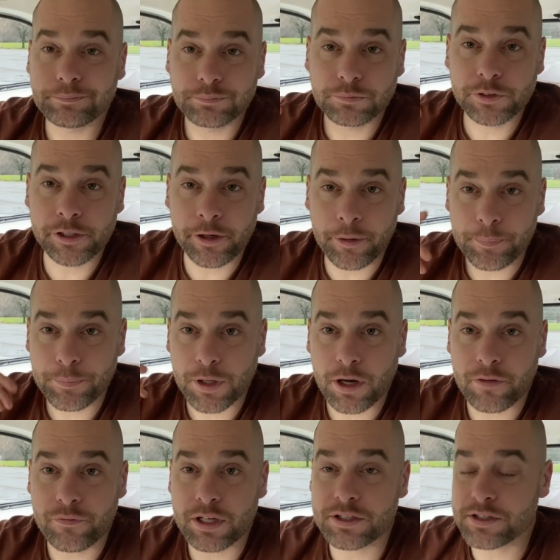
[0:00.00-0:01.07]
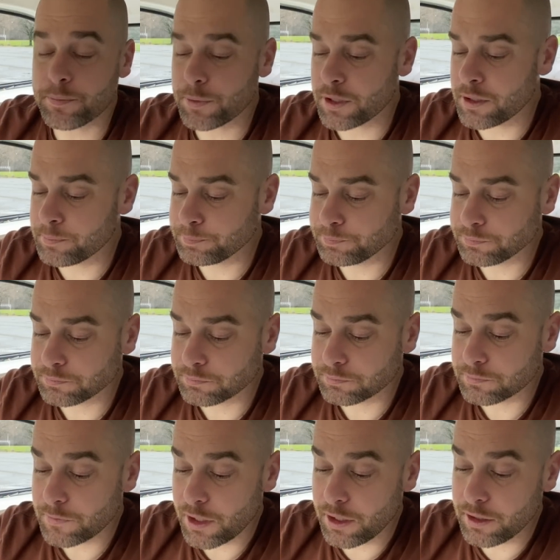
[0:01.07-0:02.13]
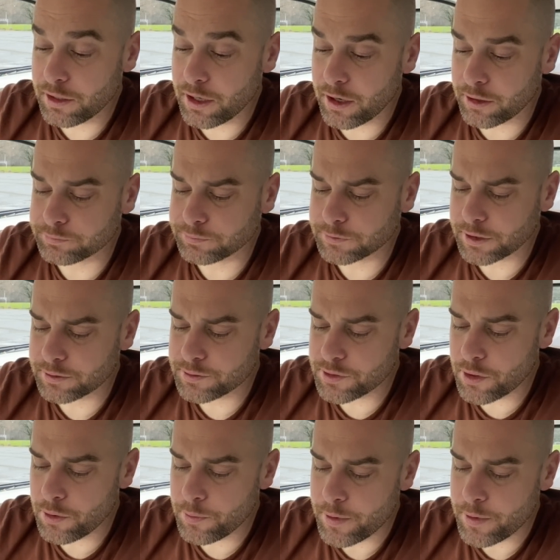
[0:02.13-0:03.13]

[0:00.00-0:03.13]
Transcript: you know, gotta fix something in there. So,